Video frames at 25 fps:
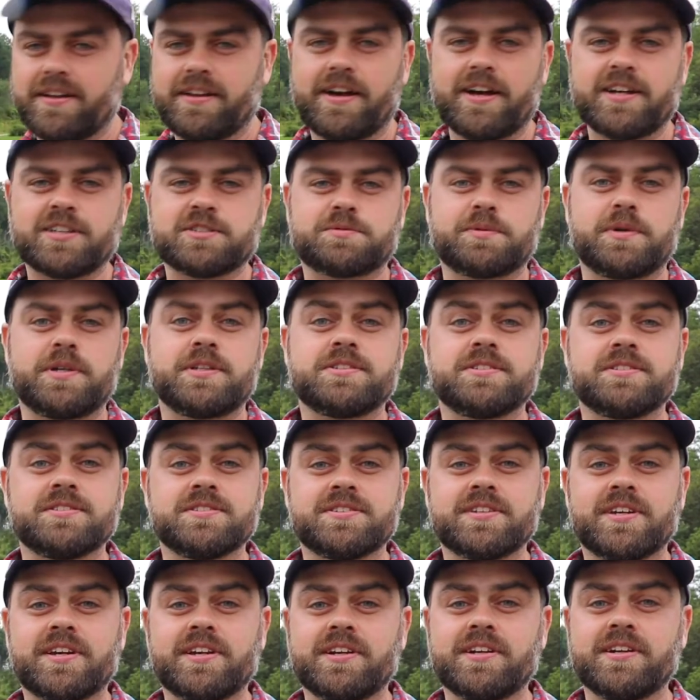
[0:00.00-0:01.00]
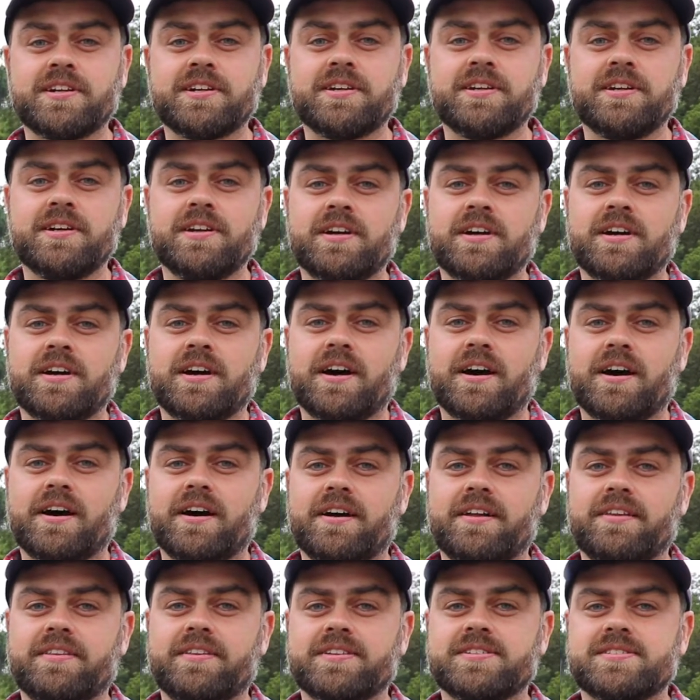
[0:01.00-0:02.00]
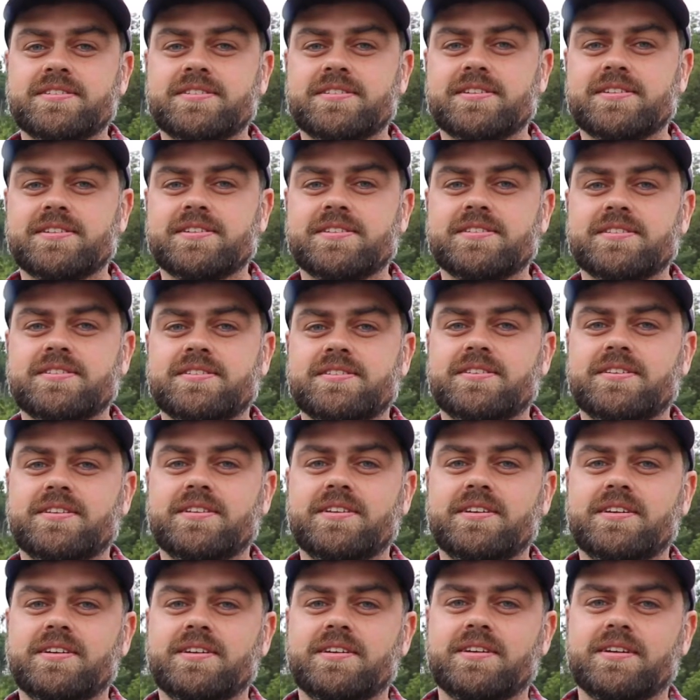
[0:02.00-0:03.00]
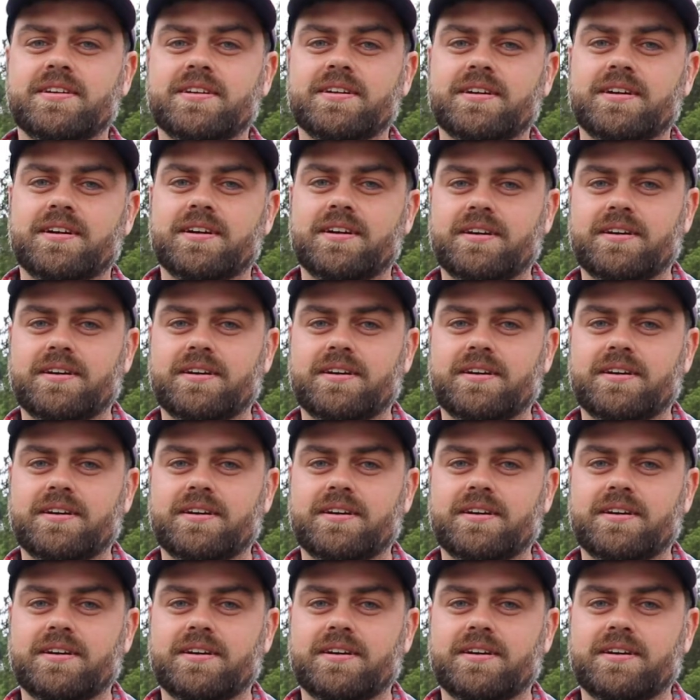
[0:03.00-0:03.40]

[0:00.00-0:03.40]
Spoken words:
Exploration Center. This is the